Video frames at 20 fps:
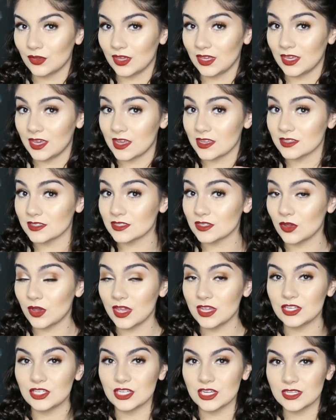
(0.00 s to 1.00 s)
Okay guys, so
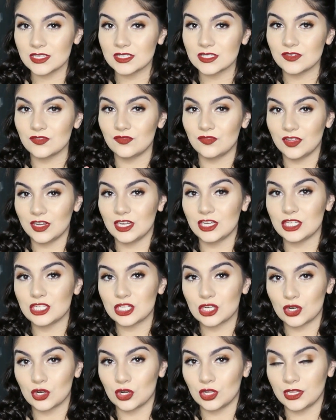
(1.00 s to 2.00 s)
I just
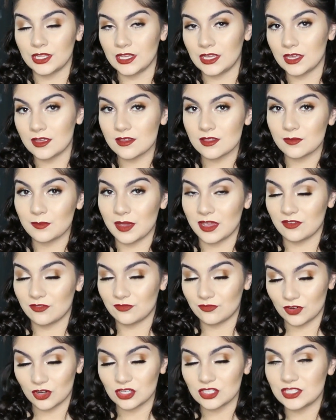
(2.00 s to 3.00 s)
finished curling
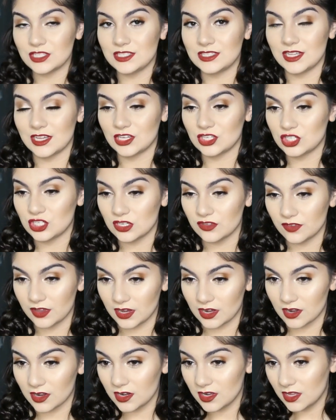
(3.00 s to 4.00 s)
my first section of
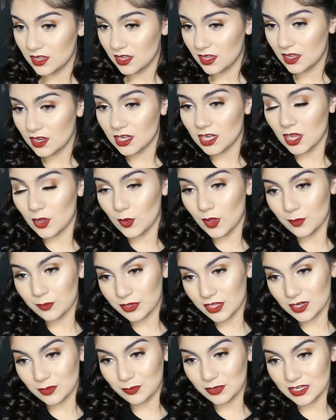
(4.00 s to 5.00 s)
hair. Now
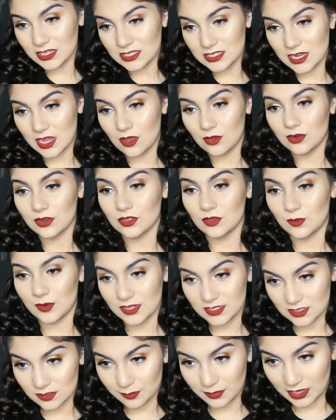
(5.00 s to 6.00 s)
I'm gonna put down the
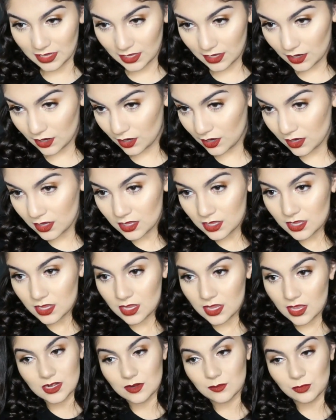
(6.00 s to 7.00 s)
rest of my hair,
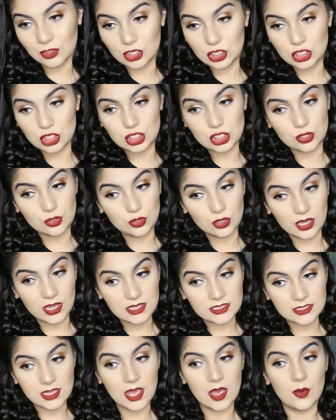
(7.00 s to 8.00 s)
and I'm gonna show you
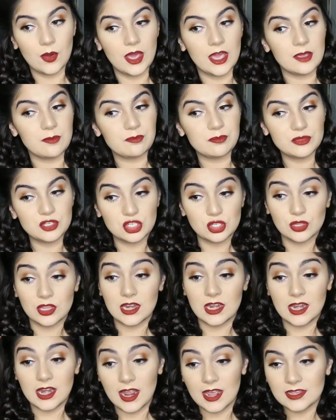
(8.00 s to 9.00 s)
guys how I do
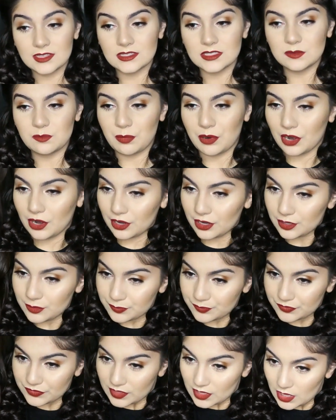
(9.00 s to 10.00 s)
the next
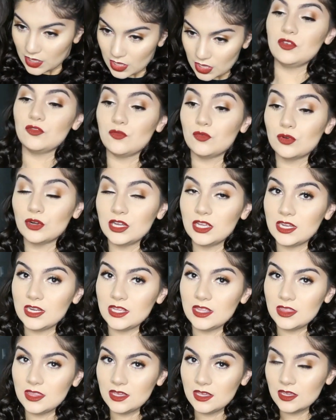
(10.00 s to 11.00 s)
part. Before
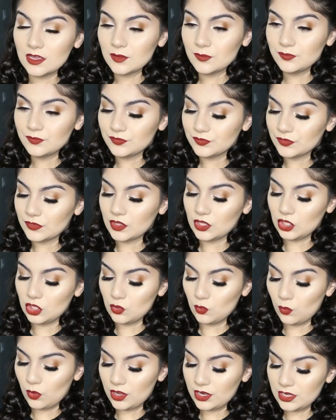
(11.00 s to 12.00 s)
anything,
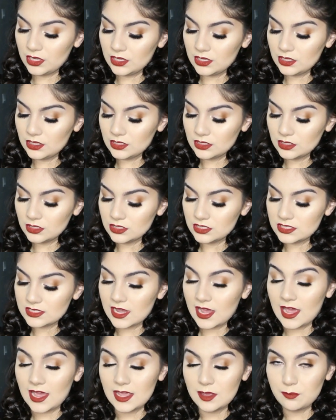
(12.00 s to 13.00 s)
you wanna
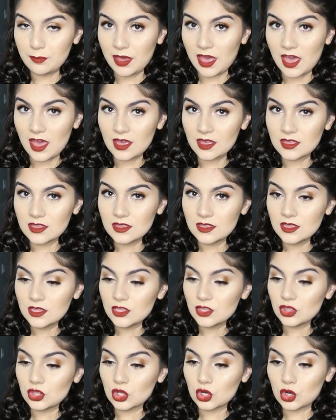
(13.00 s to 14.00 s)
tie back
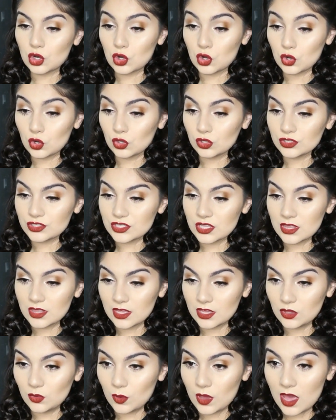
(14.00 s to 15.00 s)
the
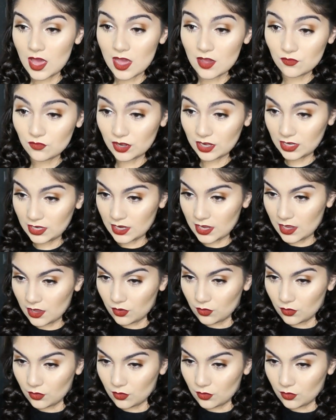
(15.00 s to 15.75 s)
curls that you have right